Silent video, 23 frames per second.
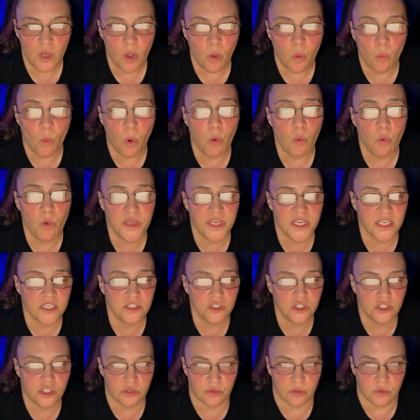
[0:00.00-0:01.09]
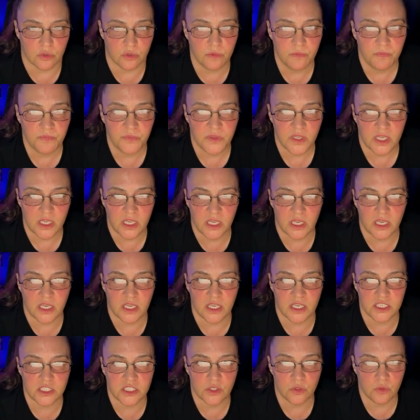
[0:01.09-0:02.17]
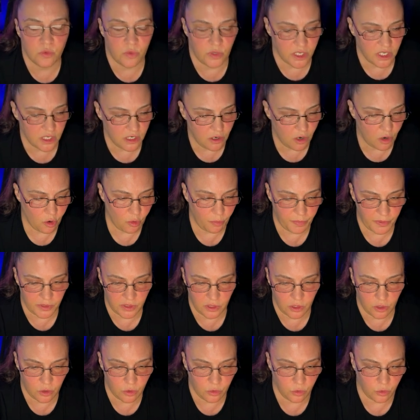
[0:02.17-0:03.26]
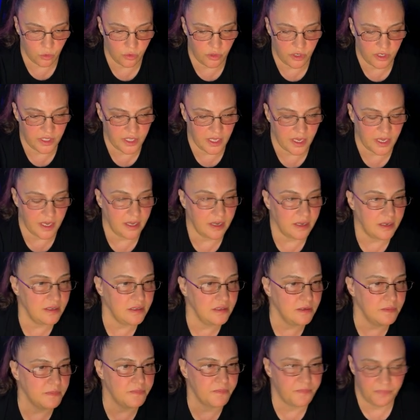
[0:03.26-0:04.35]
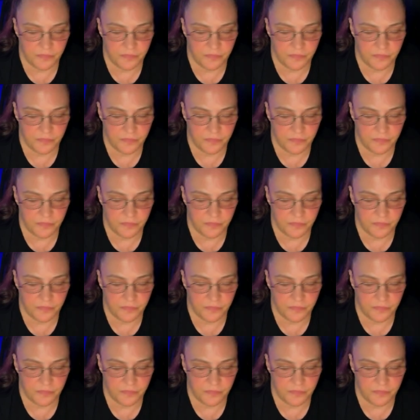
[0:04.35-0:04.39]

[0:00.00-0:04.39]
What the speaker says: what we can do is we can open Claude again.